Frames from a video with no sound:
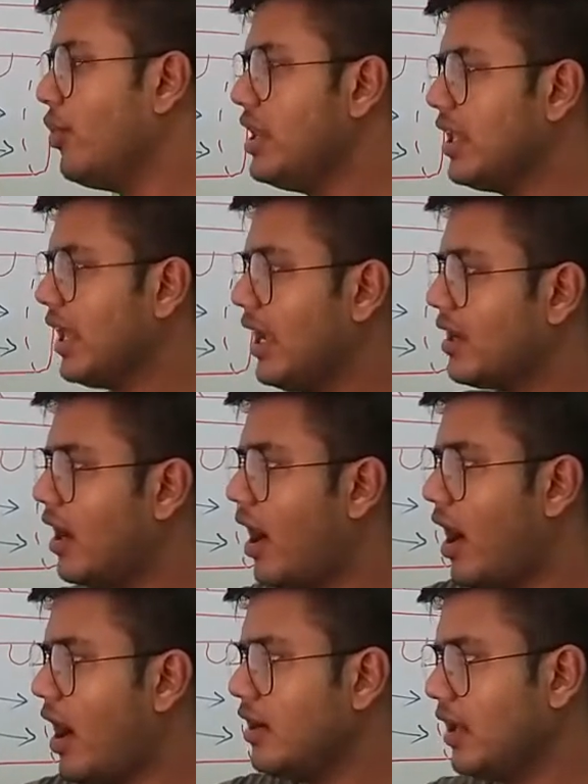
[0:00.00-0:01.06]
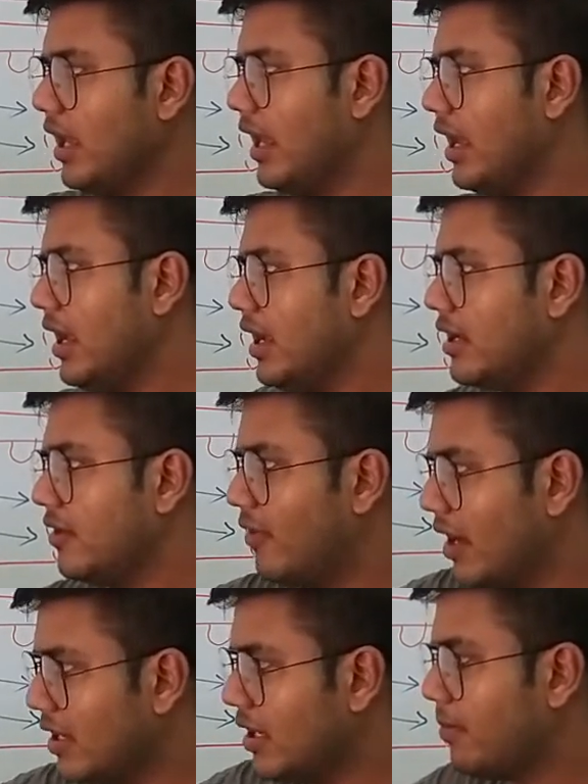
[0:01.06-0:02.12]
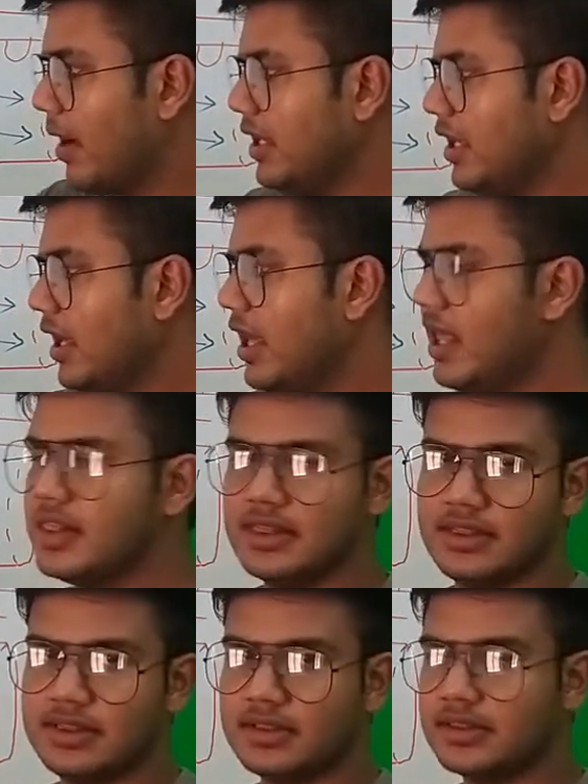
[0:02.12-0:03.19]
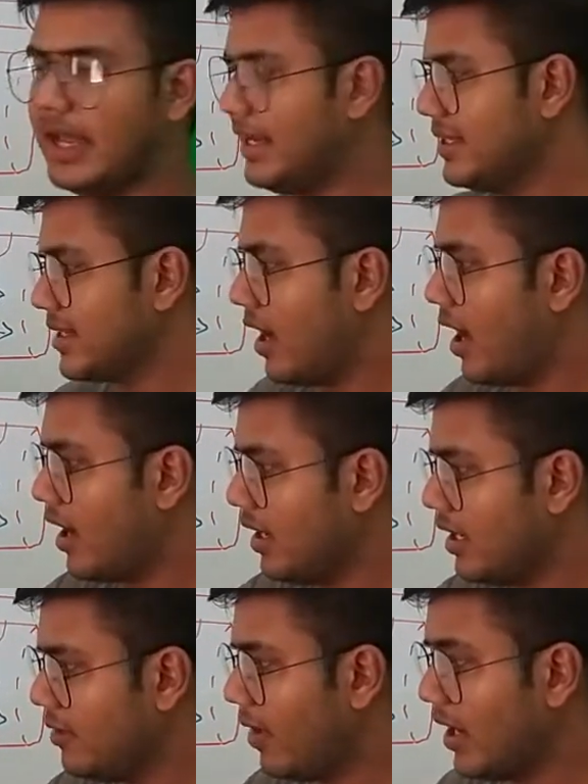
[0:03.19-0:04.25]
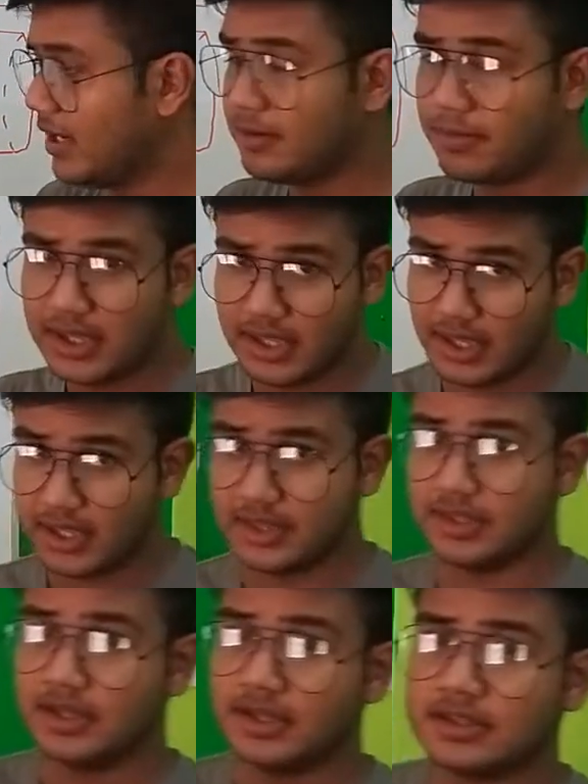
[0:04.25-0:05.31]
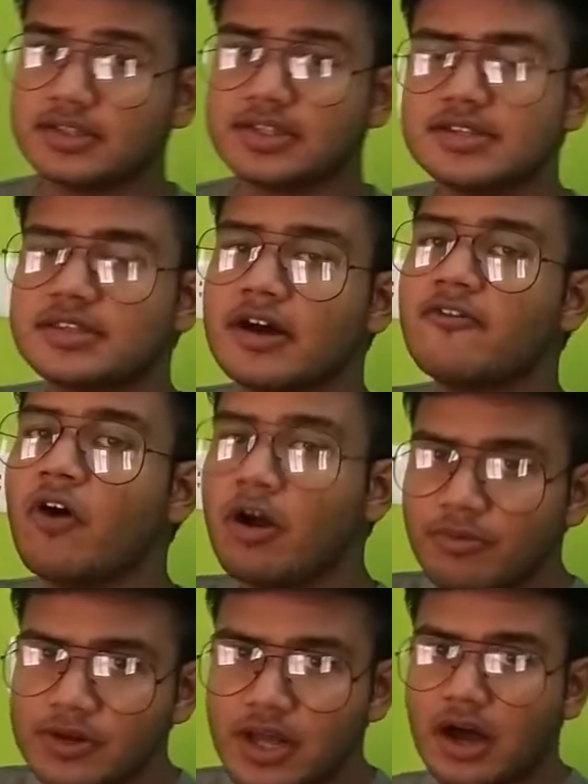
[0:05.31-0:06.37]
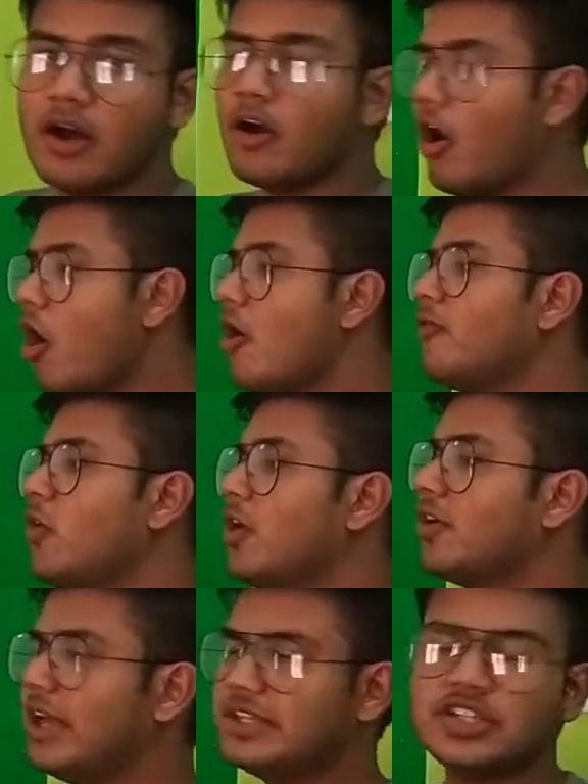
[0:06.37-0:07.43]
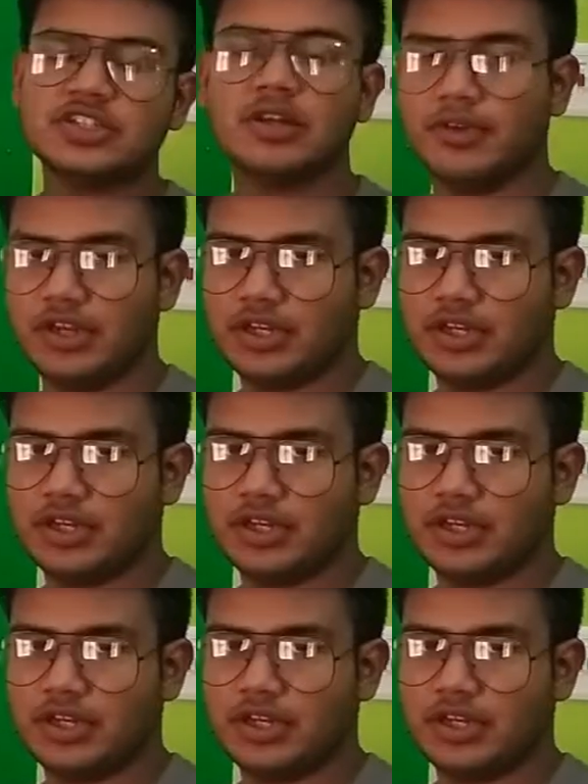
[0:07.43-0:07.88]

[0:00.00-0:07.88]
get Ra divided by L. That is Ra divided by L. This is the formula of resistivity.